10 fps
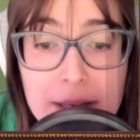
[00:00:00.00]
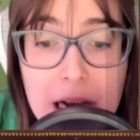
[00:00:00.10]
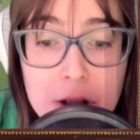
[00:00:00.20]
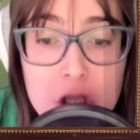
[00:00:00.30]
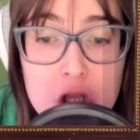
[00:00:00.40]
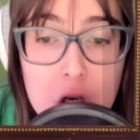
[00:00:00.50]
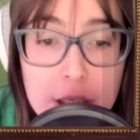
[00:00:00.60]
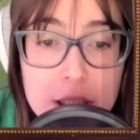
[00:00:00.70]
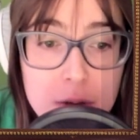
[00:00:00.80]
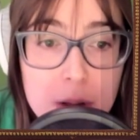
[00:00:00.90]
now
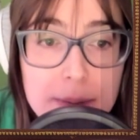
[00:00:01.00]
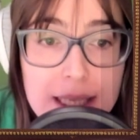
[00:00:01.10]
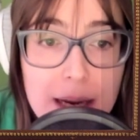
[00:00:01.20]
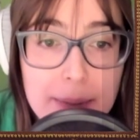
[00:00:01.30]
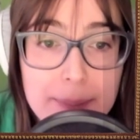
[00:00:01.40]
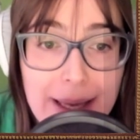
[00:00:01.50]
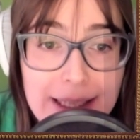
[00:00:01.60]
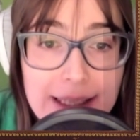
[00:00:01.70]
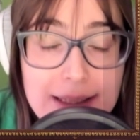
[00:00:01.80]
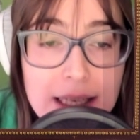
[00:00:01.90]
discharged would become a
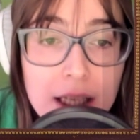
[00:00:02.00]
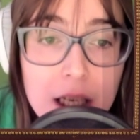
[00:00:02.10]
menace.